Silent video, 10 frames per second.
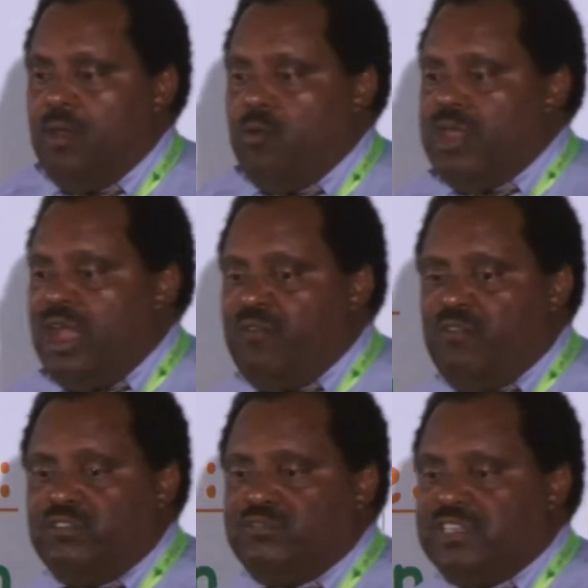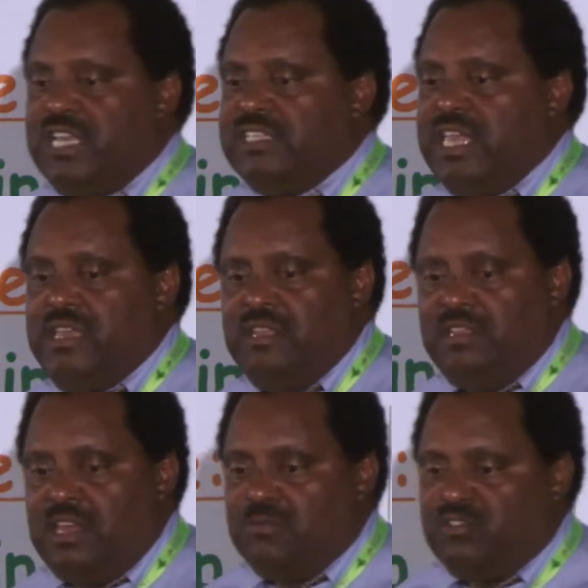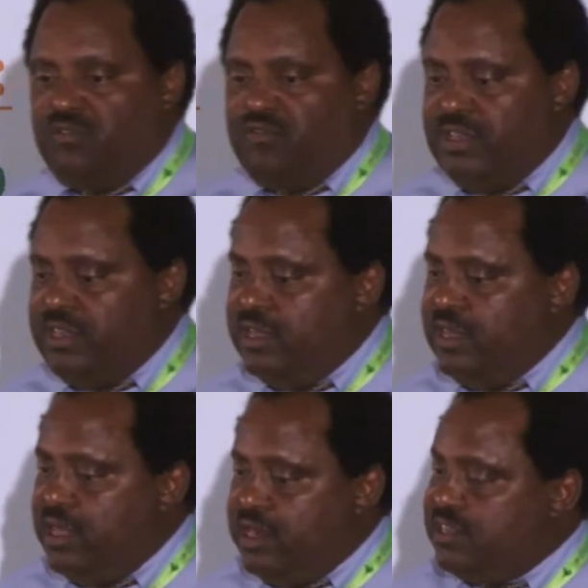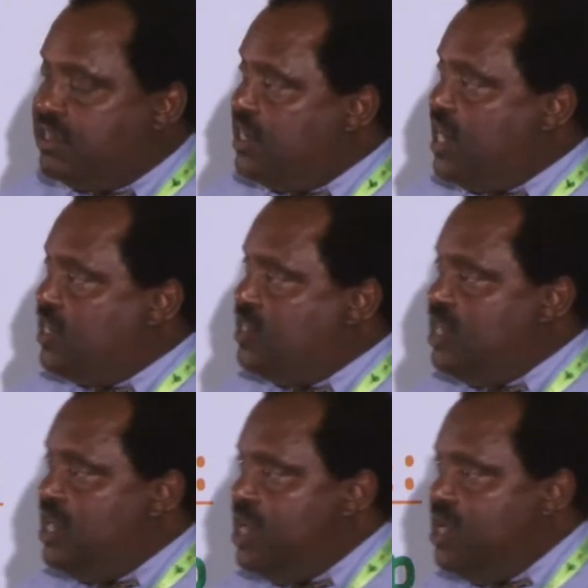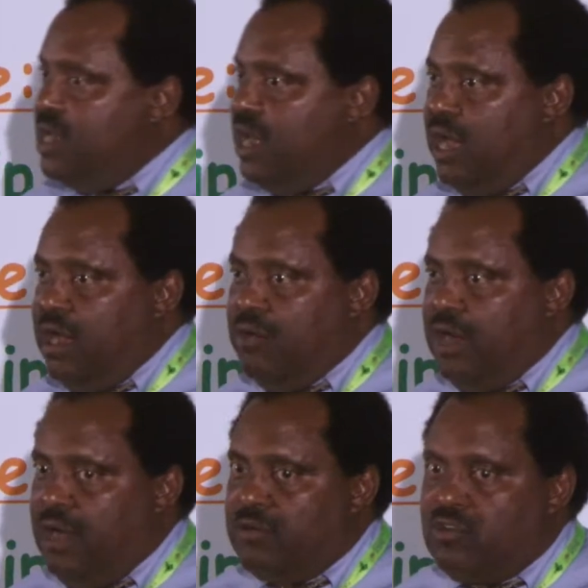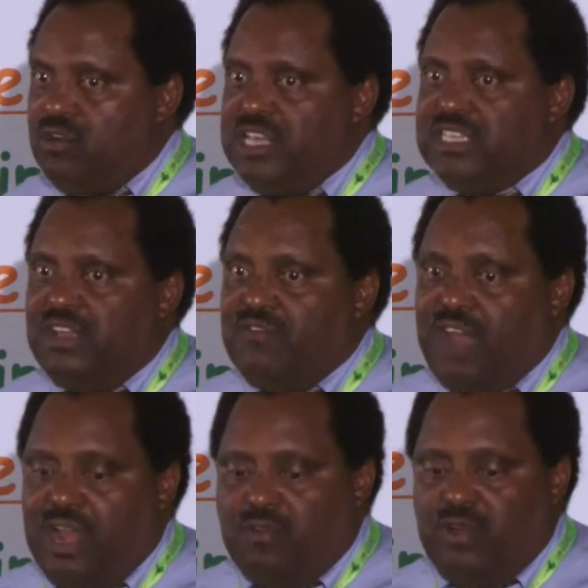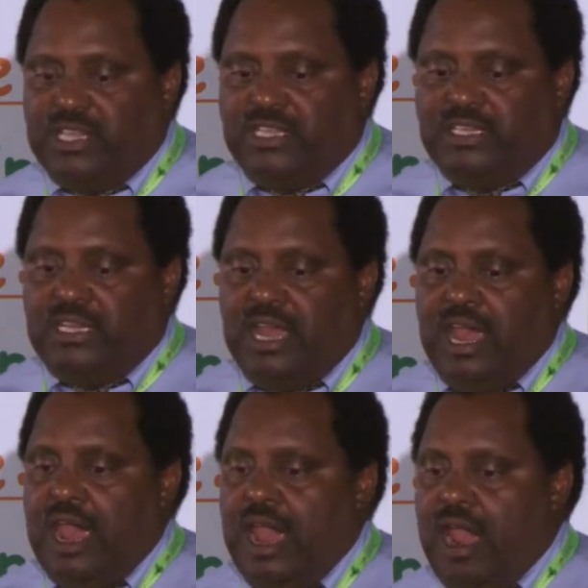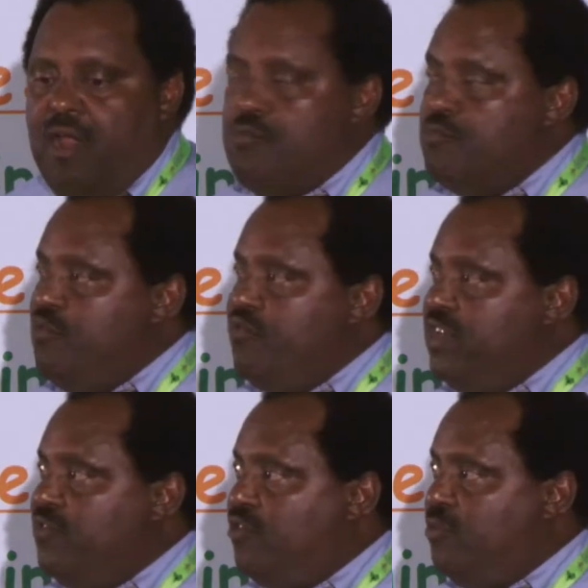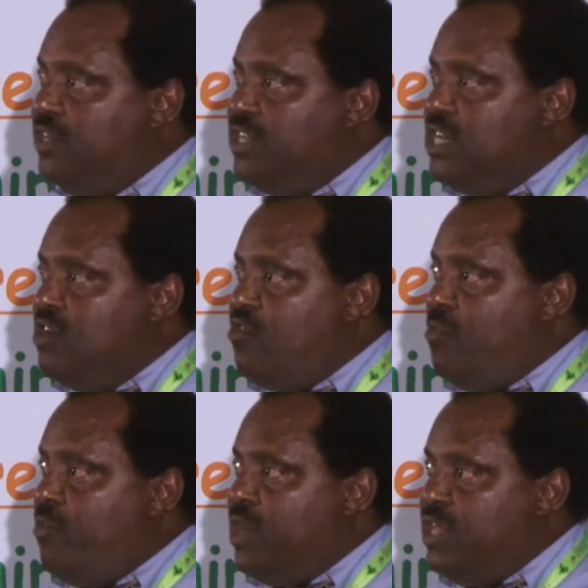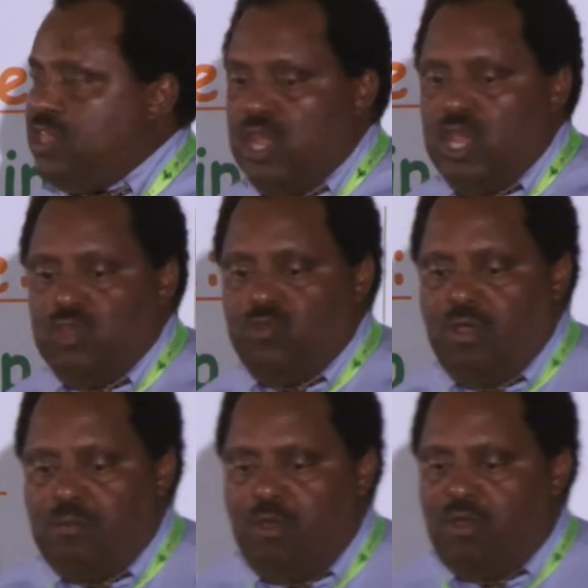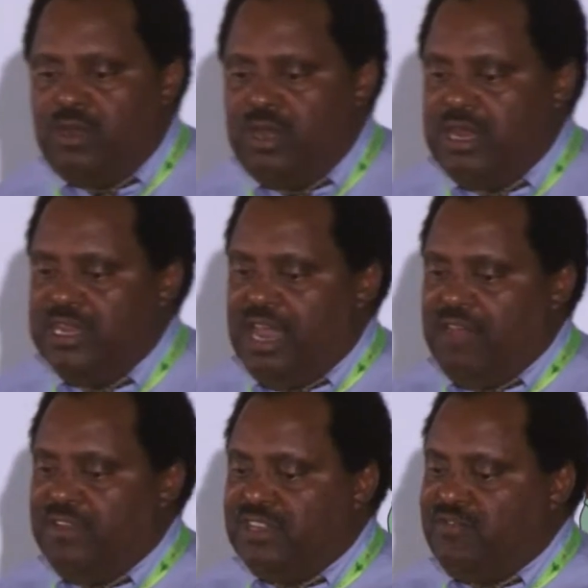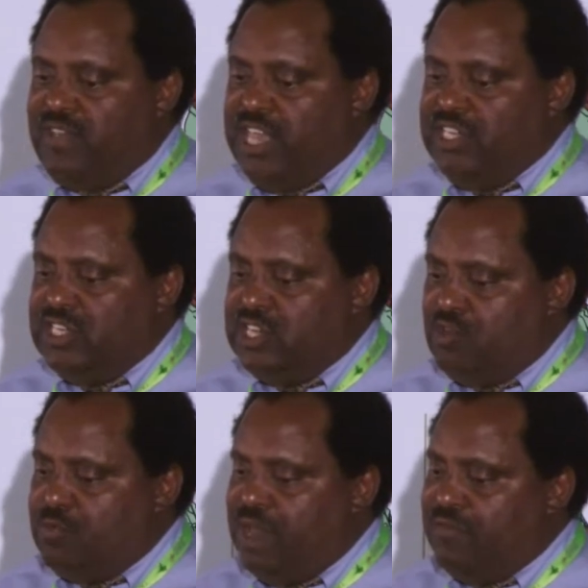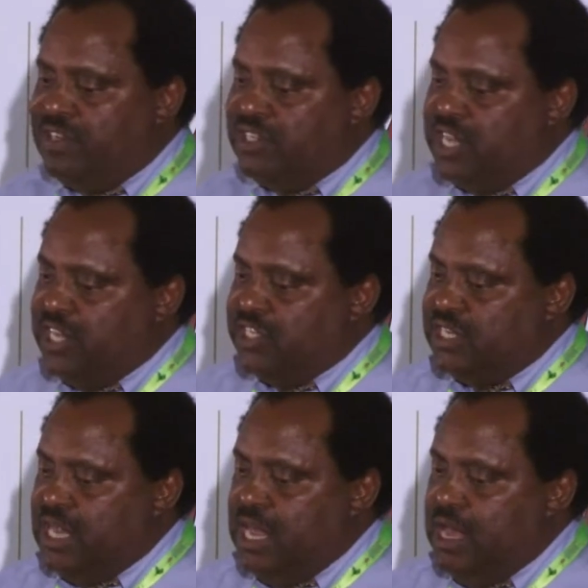We have also said that in terms of risk reduction, our colleagues have calculated how moving from a single component to a more diversification, crop diversification,